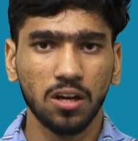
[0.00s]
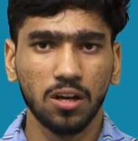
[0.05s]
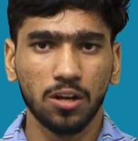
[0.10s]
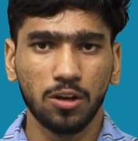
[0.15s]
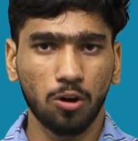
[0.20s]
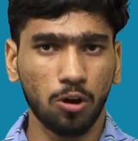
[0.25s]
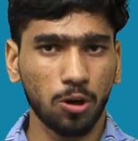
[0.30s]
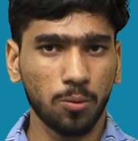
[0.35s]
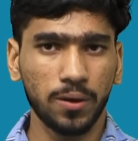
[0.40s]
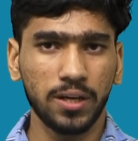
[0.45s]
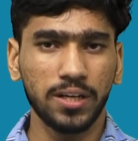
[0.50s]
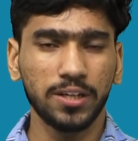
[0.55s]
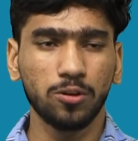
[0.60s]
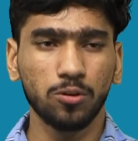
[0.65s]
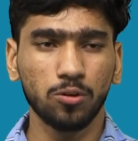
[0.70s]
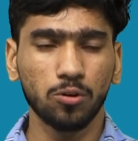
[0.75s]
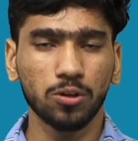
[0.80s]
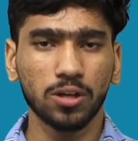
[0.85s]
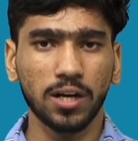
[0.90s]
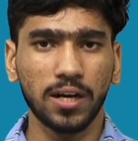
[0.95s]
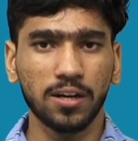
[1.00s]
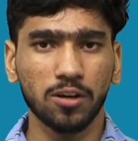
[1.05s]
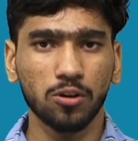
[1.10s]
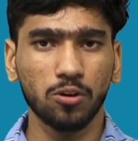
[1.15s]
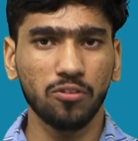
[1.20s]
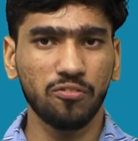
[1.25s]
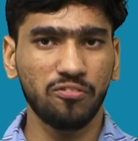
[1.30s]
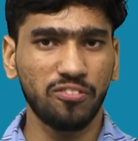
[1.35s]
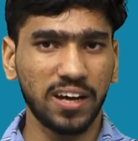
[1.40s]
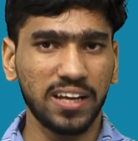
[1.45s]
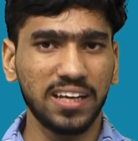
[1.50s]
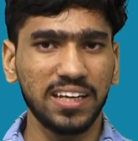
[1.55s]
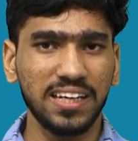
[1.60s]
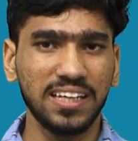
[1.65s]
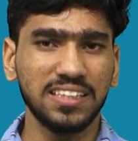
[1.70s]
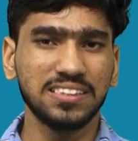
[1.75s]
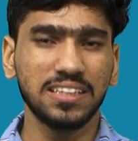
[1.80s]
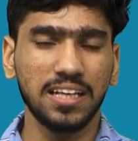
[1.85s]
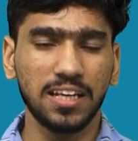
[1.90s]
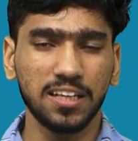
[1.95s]
normally do not undergo very
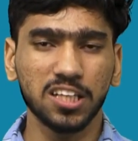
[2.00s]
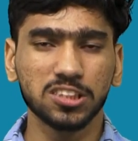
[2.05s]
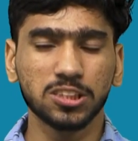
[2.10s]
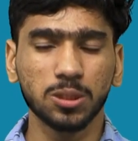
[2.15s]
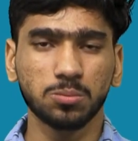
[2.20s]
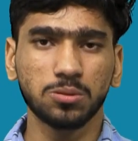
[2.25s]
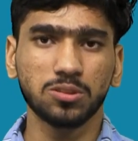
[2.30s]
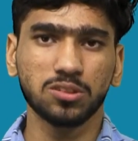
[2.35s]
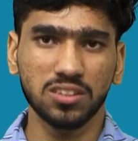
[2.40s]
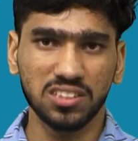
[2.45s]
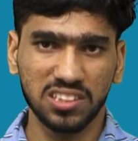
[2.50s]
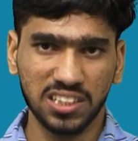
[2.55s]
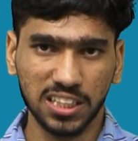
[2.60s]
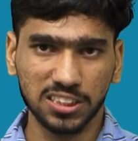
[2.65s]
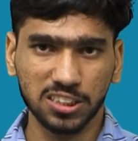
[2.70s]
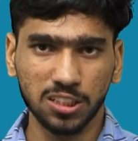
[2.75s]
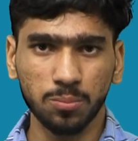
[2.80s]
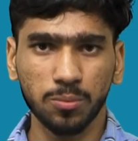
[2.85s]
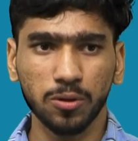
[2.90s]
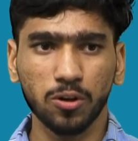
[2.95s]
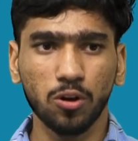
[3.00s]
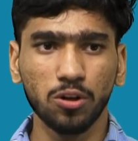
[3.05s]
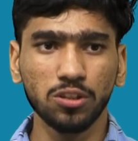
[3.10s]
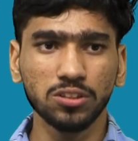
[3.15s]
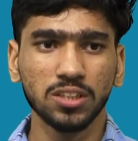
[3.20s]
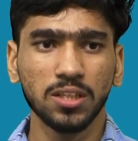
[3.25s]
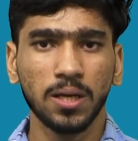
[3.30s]
easily the substitution reaction, because